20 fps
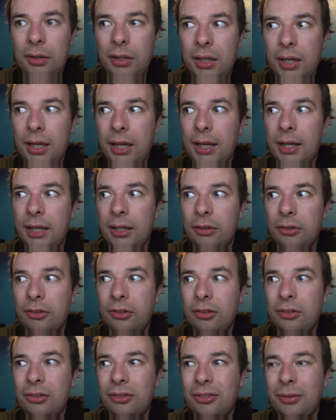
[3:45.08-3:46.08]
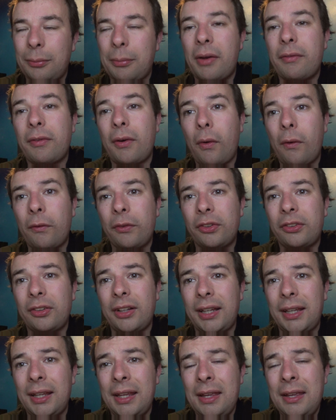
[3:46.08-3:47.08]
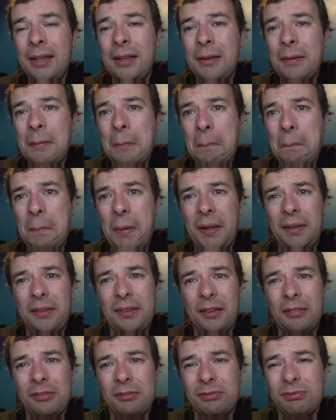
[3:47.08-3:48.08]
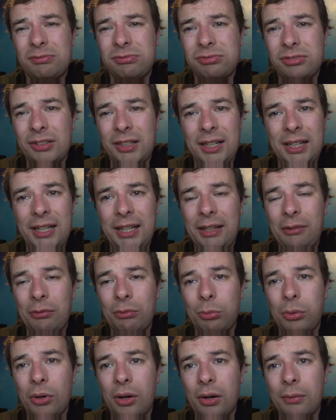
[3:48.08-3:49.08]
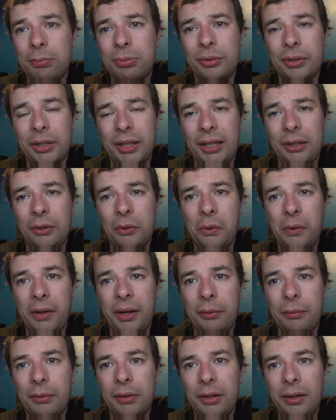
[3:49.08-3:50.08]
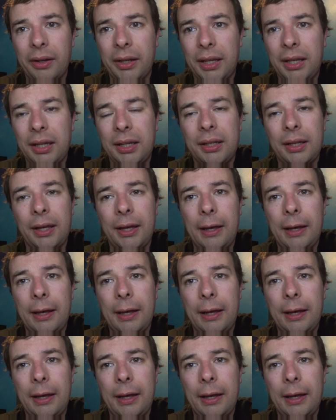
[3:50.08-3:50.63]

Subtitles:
And some other obviously bits that really were pretty annoying were like